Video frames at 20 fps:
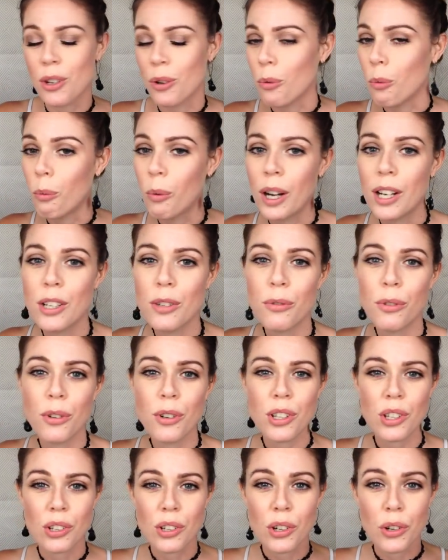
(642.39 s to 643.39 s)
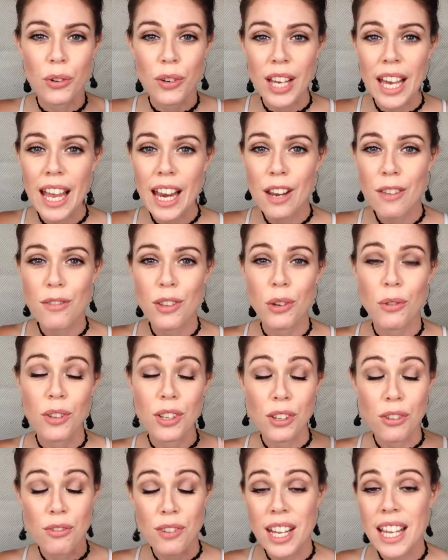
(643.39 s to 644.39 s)
You're wonderful, you're creative, you are
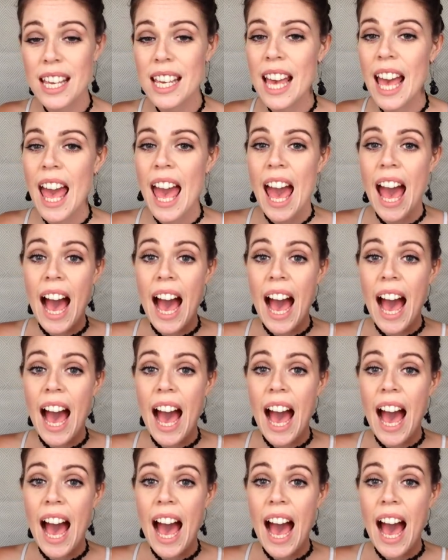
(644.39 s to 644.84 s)
unique.